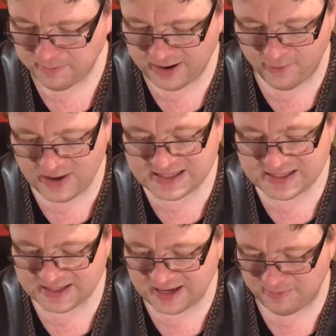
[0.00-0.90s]
By
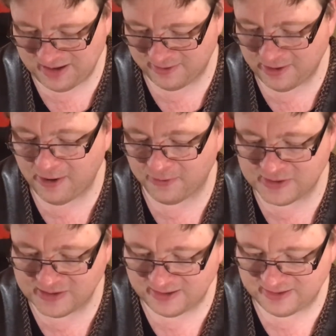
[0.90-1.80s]
recent I mean
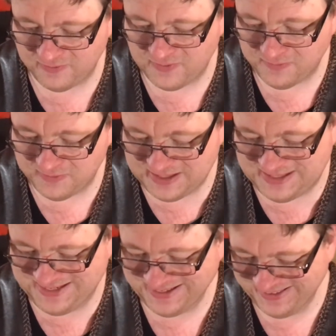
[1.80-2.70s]
after
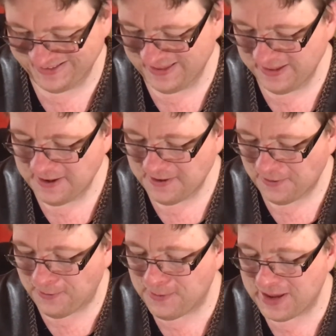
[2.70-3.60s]
1950s.
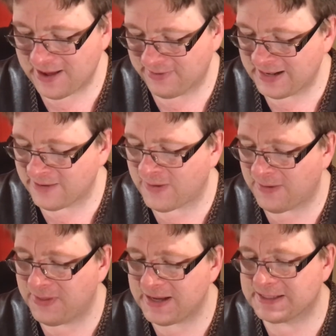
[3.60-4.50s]
Oh yeah, then I
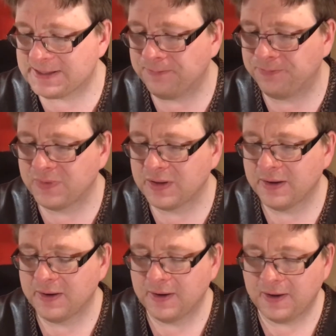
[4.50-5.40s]
found this.
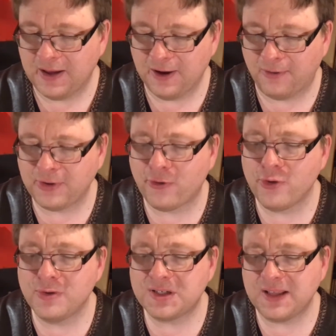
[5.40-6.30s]
On the
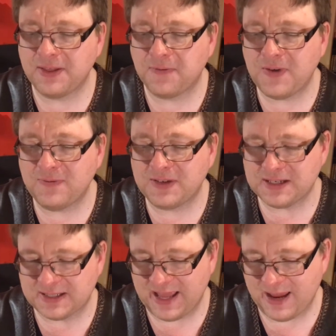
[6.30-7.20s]
Cruising in the
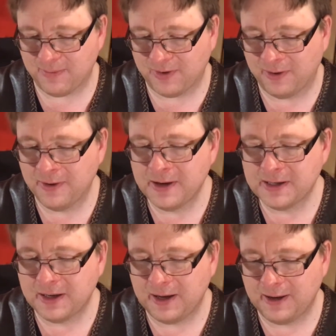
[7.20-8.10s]
50s label,
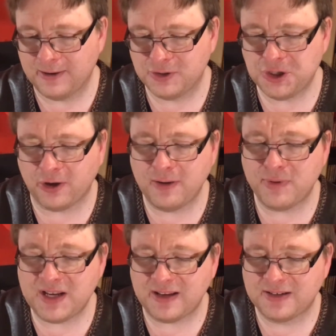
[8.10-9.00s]
Johnny
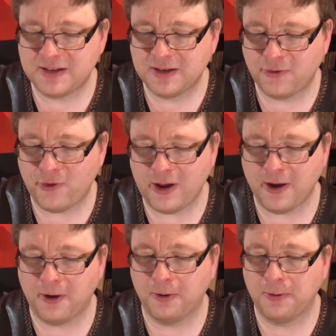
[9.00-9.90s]
Bennett
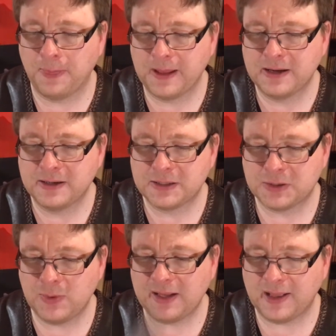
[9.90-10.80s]
Trio,
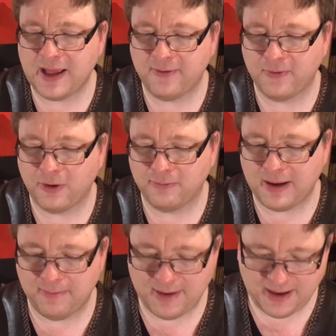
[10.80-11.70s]
Sweet Love on
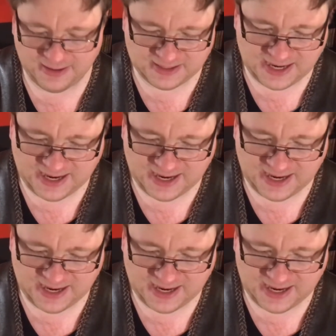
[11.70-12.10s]
My Mind,